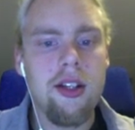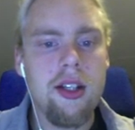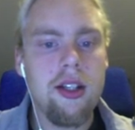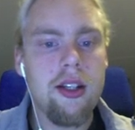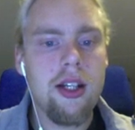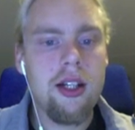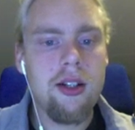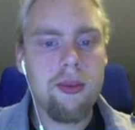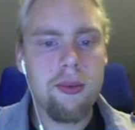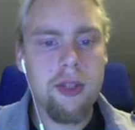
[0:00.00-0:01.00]
And
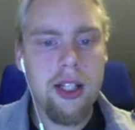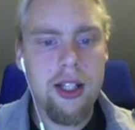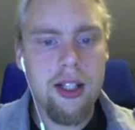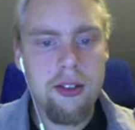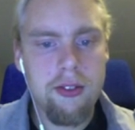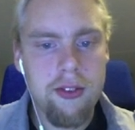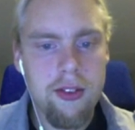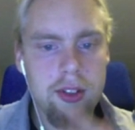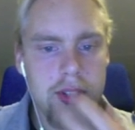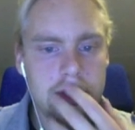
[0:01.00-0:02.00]
now
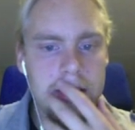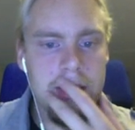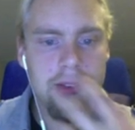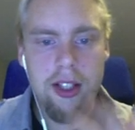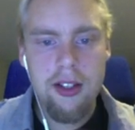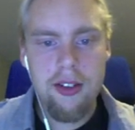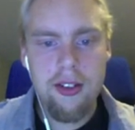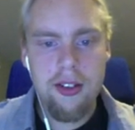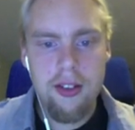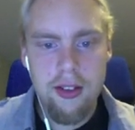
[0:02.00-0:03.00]
we can
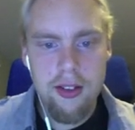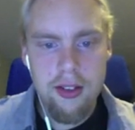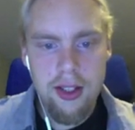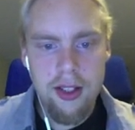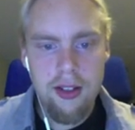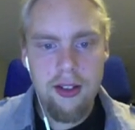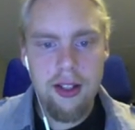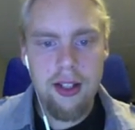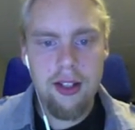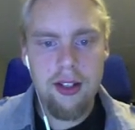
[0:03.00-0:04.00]
get
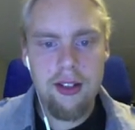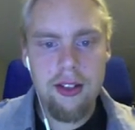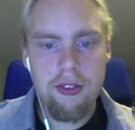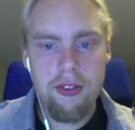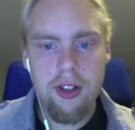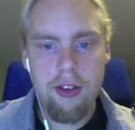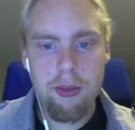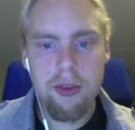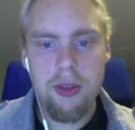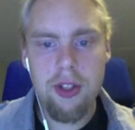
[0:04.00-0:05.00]
a difference
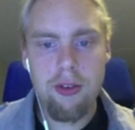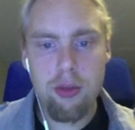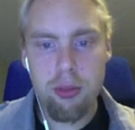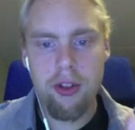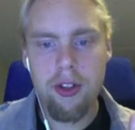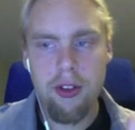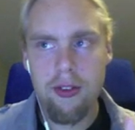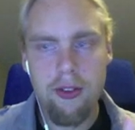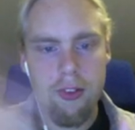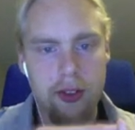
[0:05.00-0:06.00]
between 2 points.
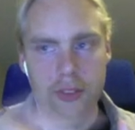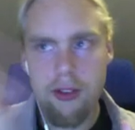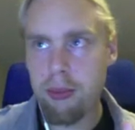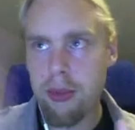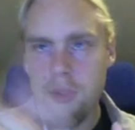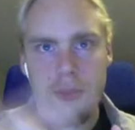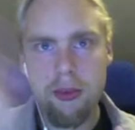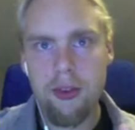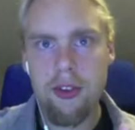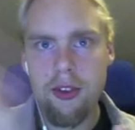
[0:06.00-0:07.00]
So it's a
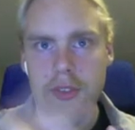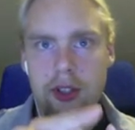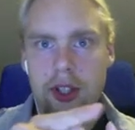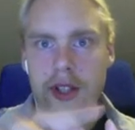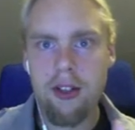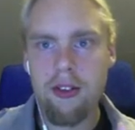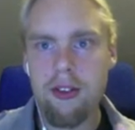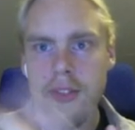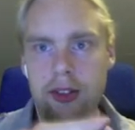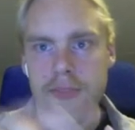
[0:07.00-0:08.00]

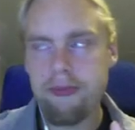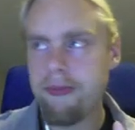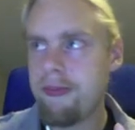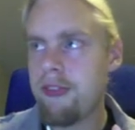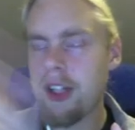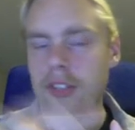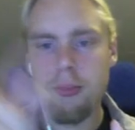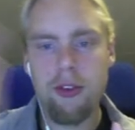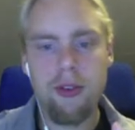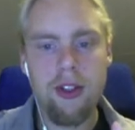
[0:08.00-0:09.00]
little vector
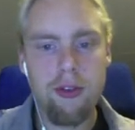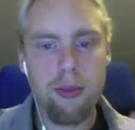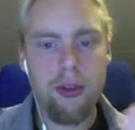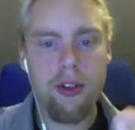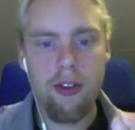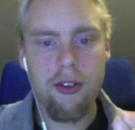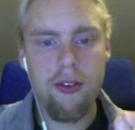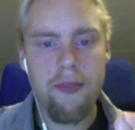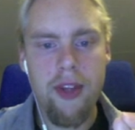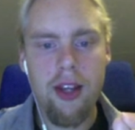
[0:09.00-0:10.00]
between 2 points.
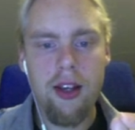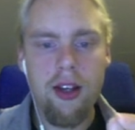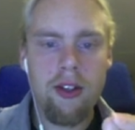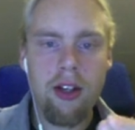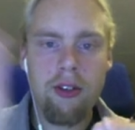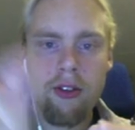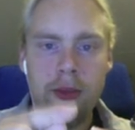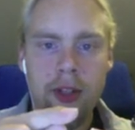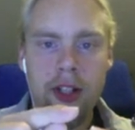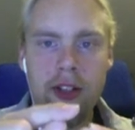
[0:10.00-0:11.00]
We're going to
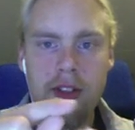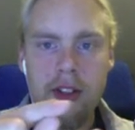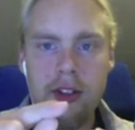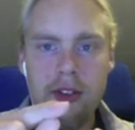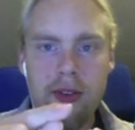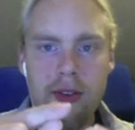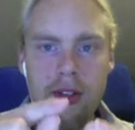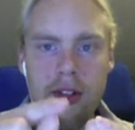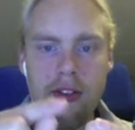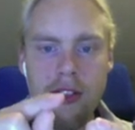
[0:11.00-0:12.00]
normalize it to
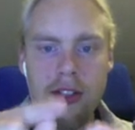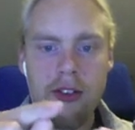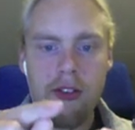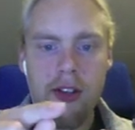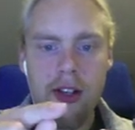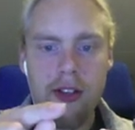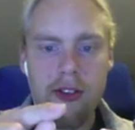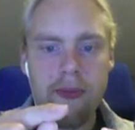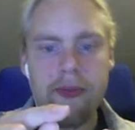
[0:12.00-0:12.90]
a standard size,